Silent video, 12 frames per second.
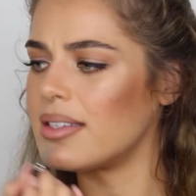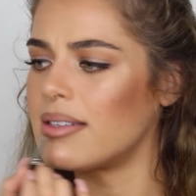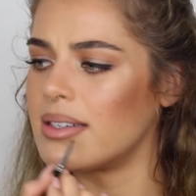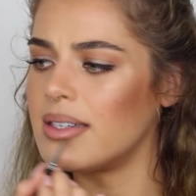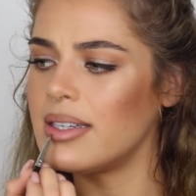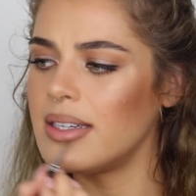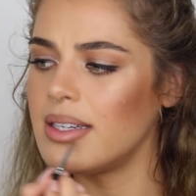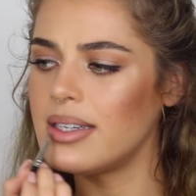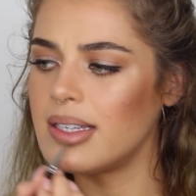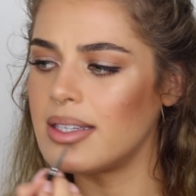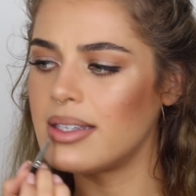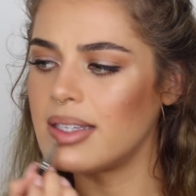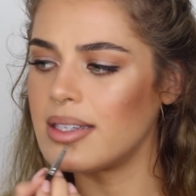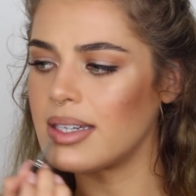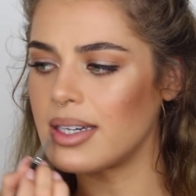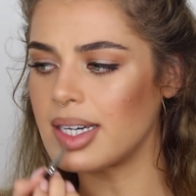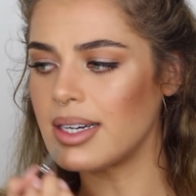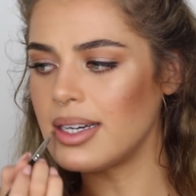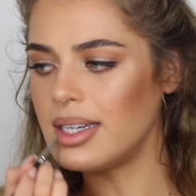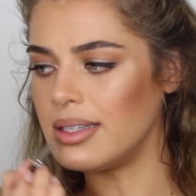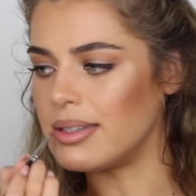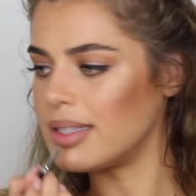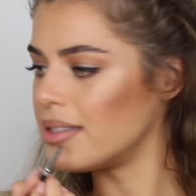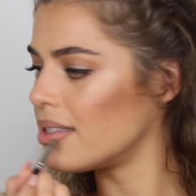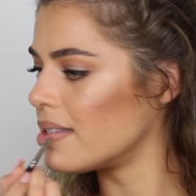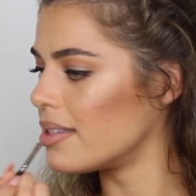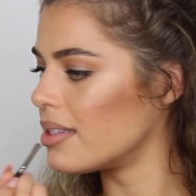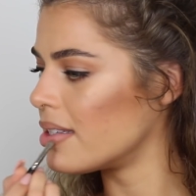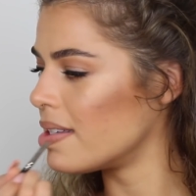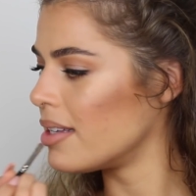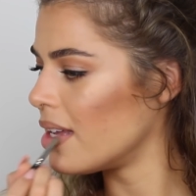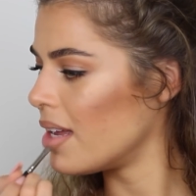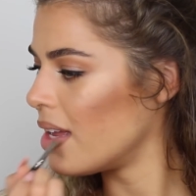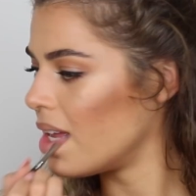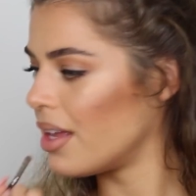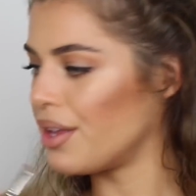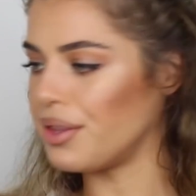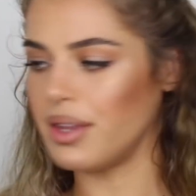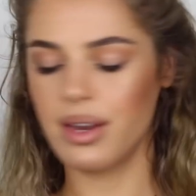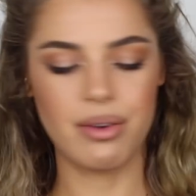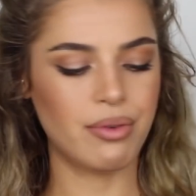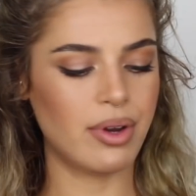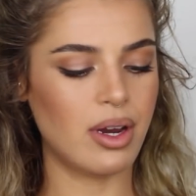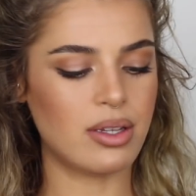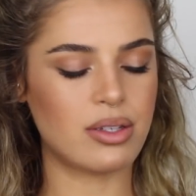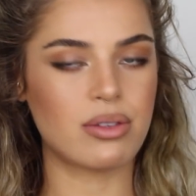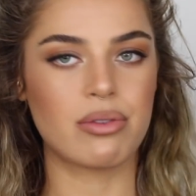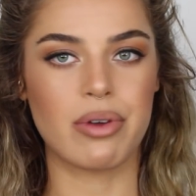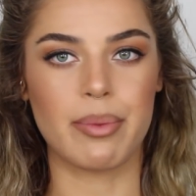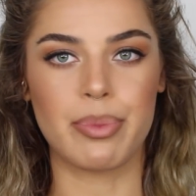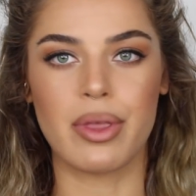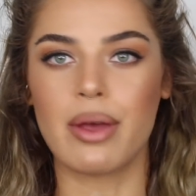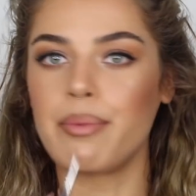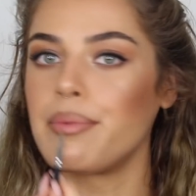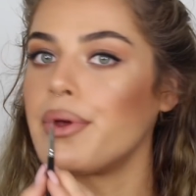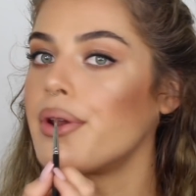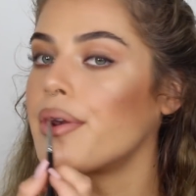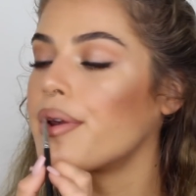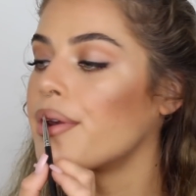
some really dry lips. You don't really scrub them, but...